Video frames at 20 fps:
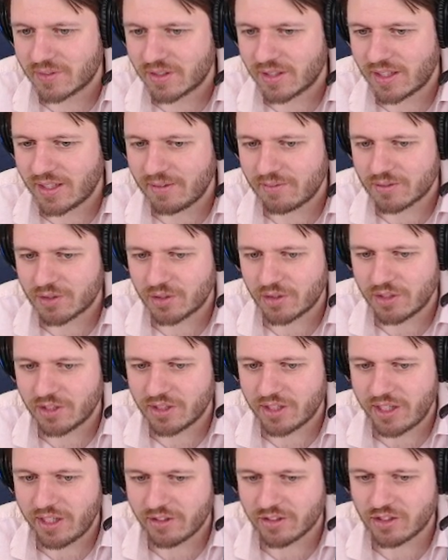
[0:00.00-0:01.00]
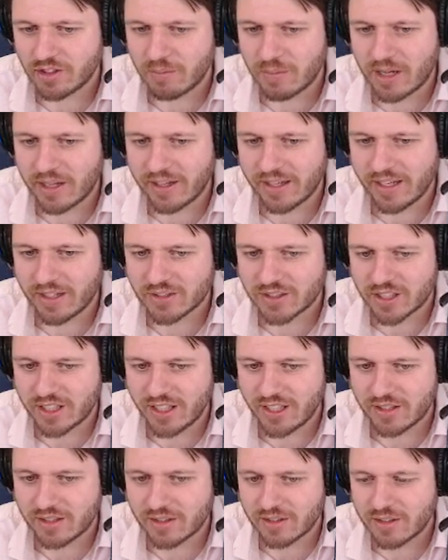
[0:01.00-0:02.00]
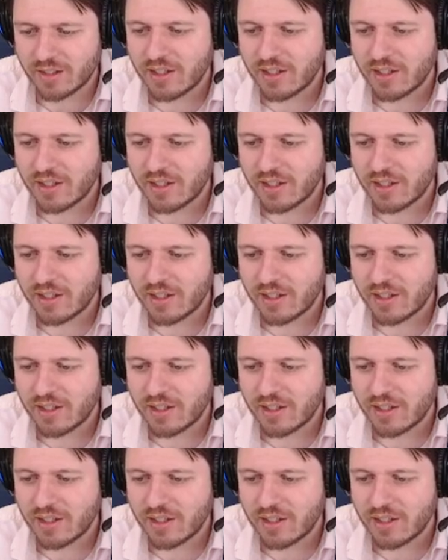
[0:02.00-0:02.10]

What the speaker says: Okay, so here's the Molly House kit.